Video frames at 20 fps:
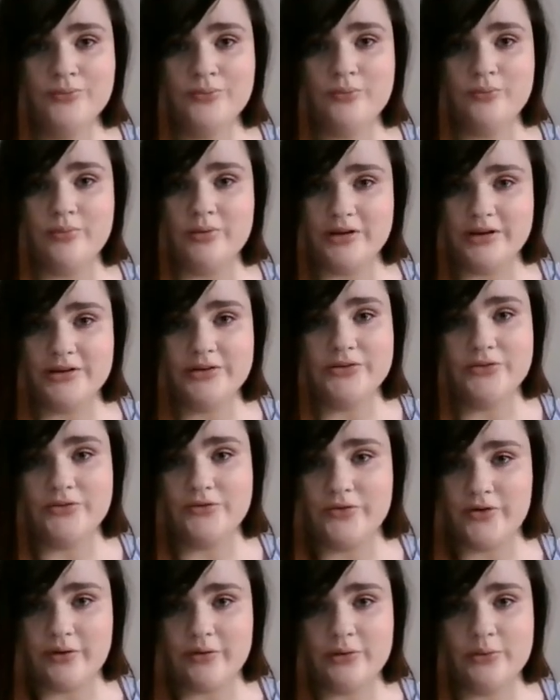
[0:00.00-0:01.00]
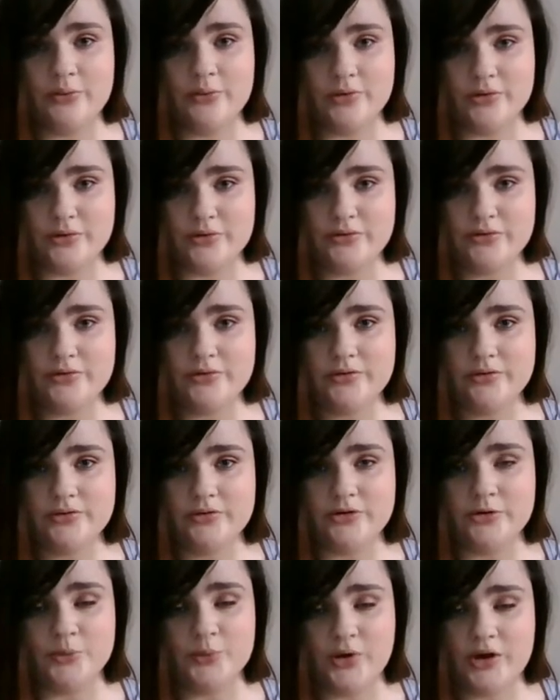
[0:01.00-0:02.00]
But at its very worst,
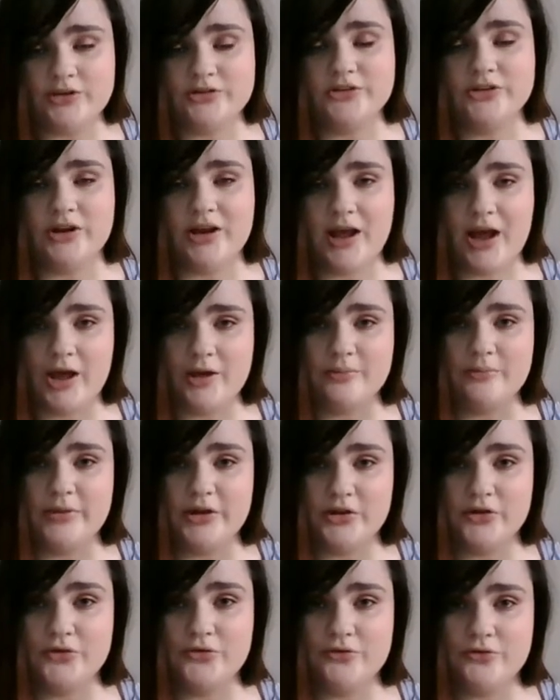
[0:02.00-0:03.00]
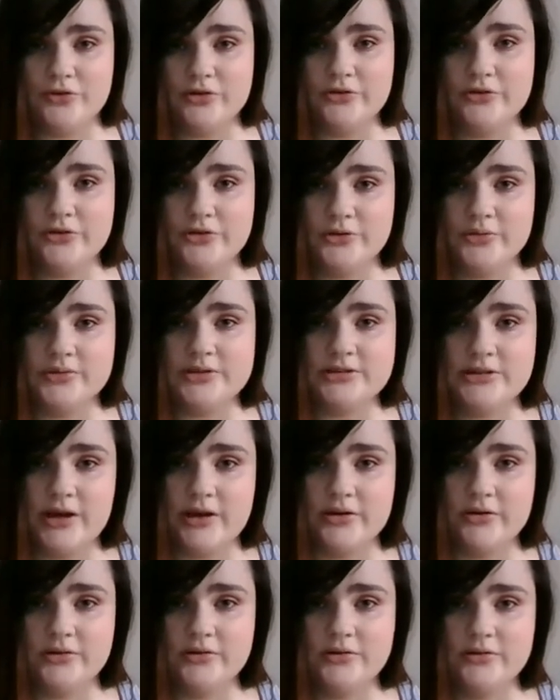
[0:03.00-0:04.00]
depression can make you feel
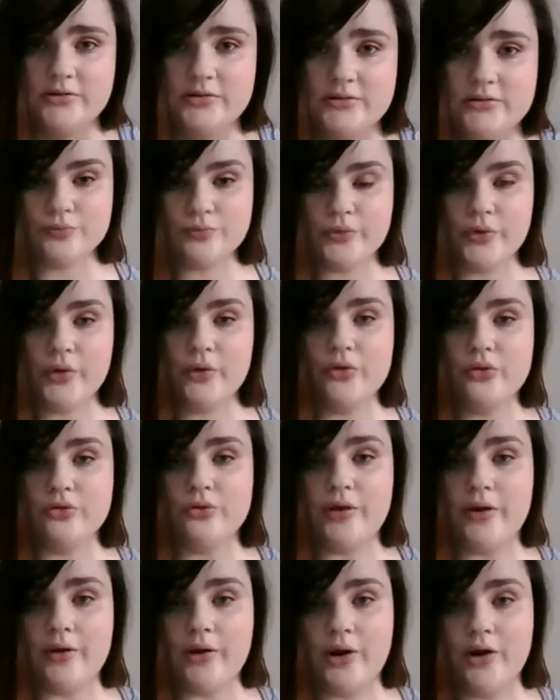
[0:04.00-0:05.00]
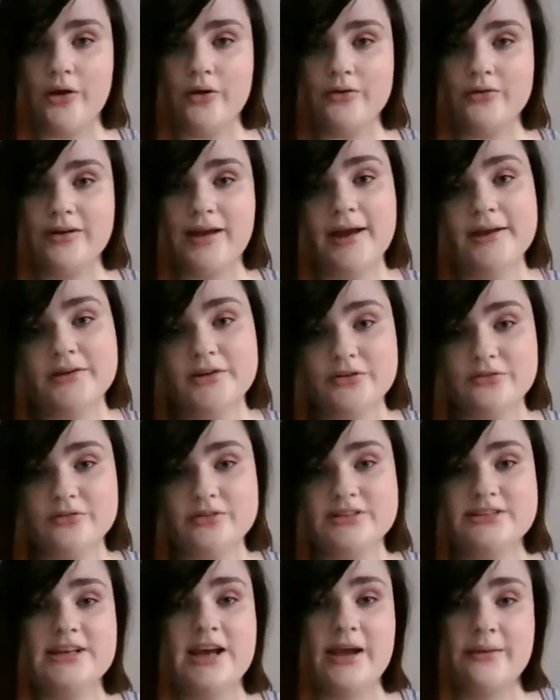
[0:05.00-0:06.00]
suicidal. There are 9
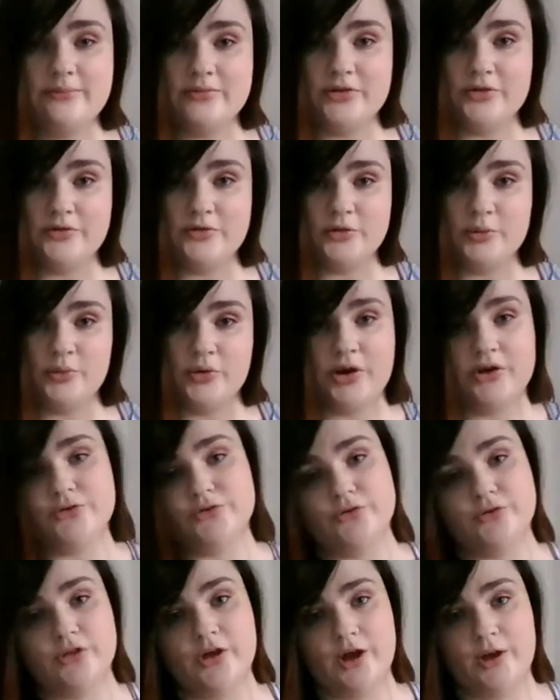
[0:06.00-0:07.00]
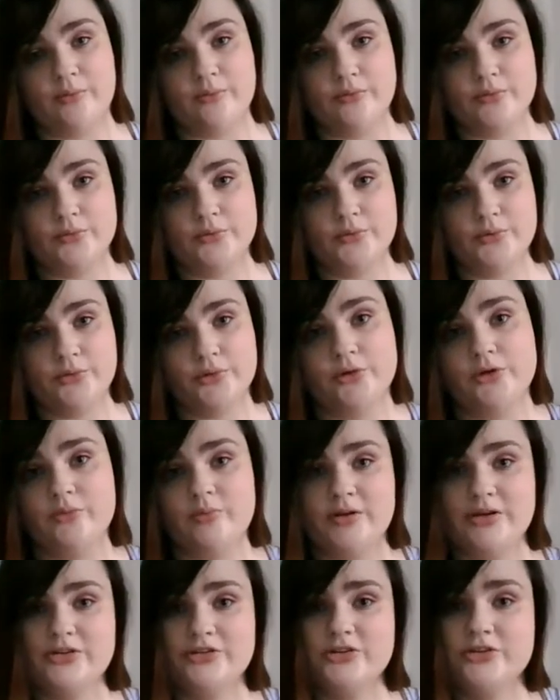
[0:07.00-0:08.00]
different types of depression that I'm going to
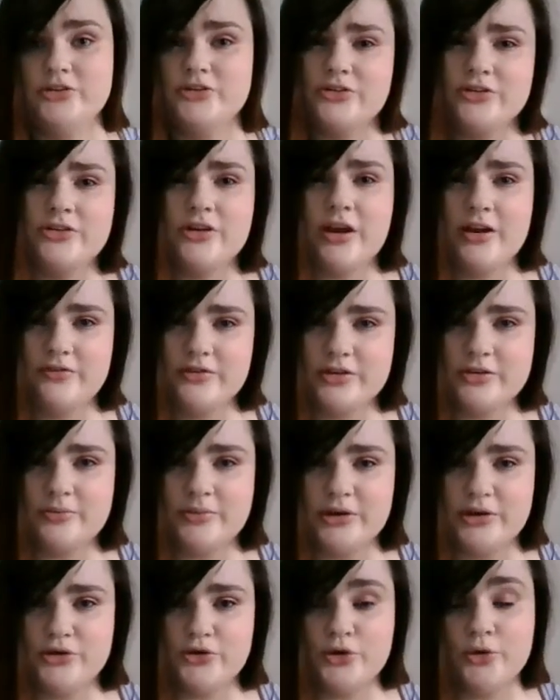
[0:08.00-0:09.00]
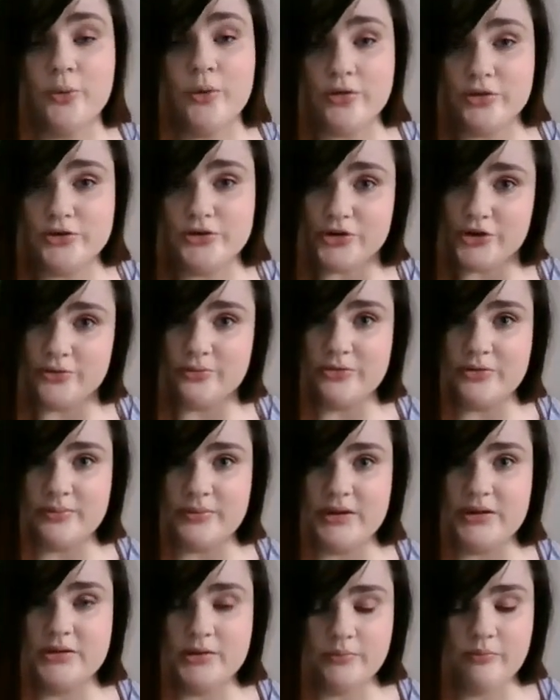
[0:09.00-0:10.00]
mention and just kind of explain to you what the terms
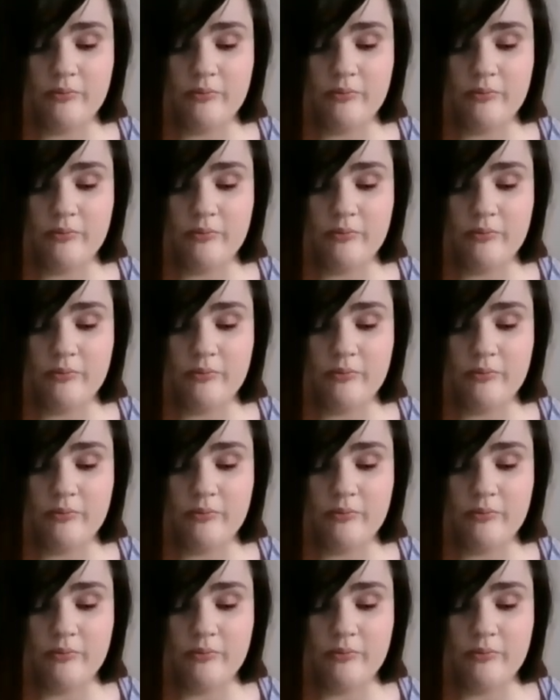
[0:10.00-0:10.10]
mean.